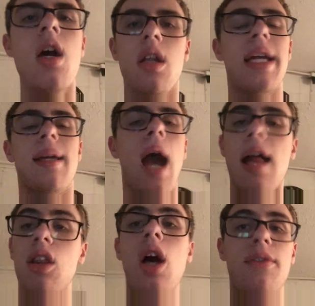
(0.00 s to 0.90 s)
Like
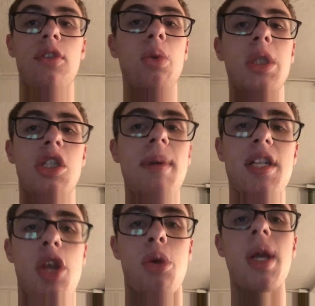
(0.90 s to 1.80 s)
I love Luigi's
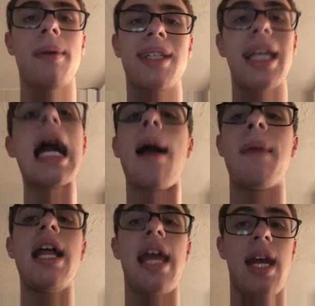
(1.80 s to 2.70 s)
Mansion 3, but it's like I
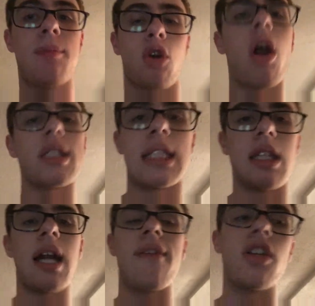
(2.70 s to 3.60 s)
bet Animal Crossing is
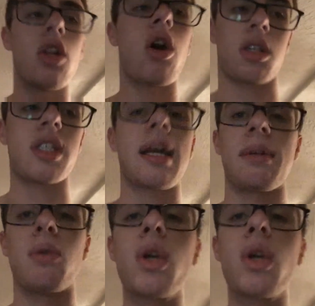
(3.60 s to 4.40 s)
gonna have a longer segment.